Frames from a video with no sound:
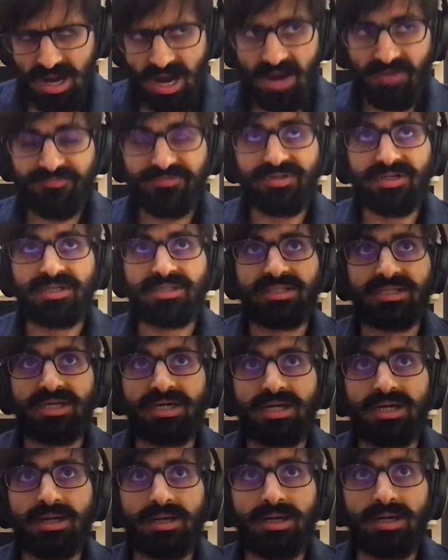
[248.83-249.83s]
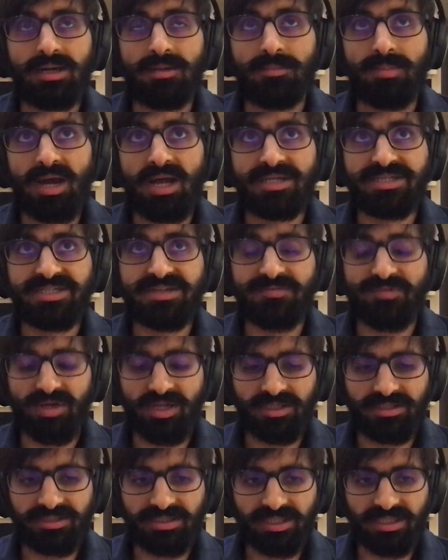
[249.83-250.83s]
after the
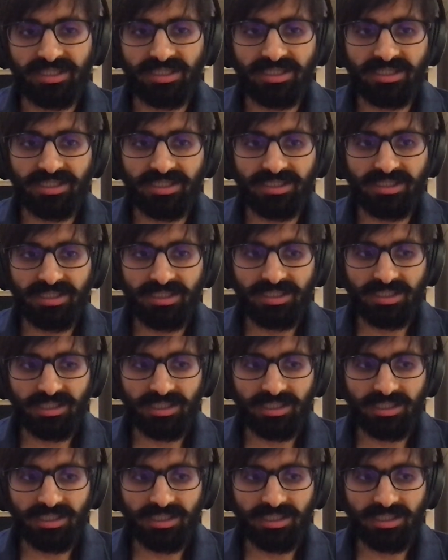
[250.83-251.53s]
Mahashivratri